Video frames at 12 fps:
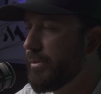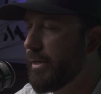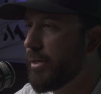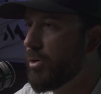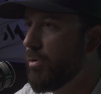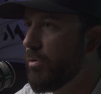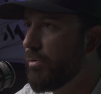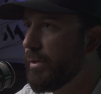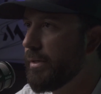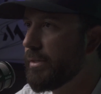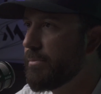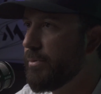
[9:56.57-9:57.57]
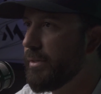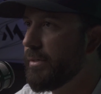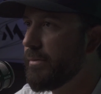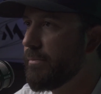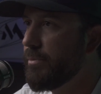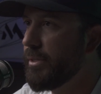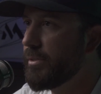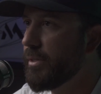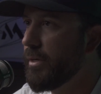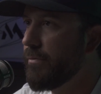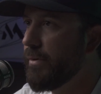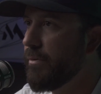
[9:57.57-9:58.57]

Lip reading: get cold, it gets pretty tough.